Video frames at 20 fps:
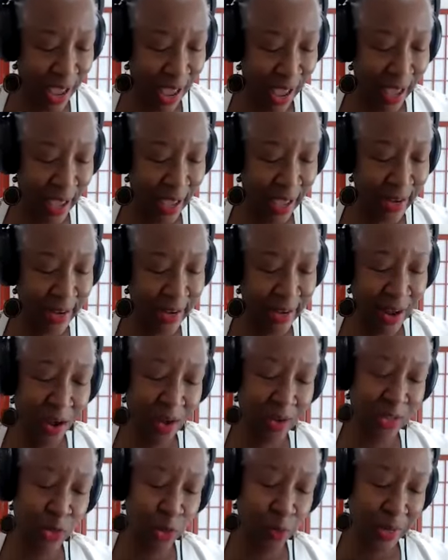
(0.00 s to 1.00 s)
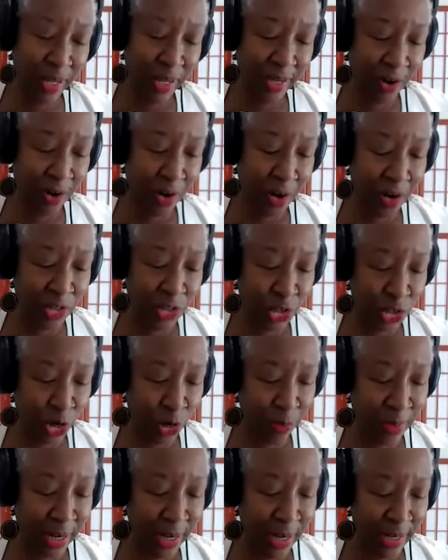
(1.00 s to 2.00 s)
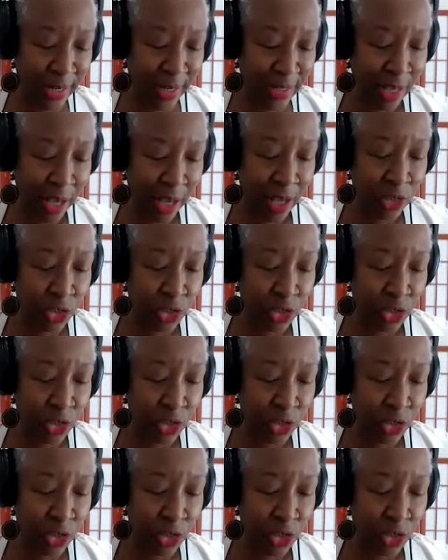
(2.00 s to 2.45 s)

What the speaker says: and he also played on Germany's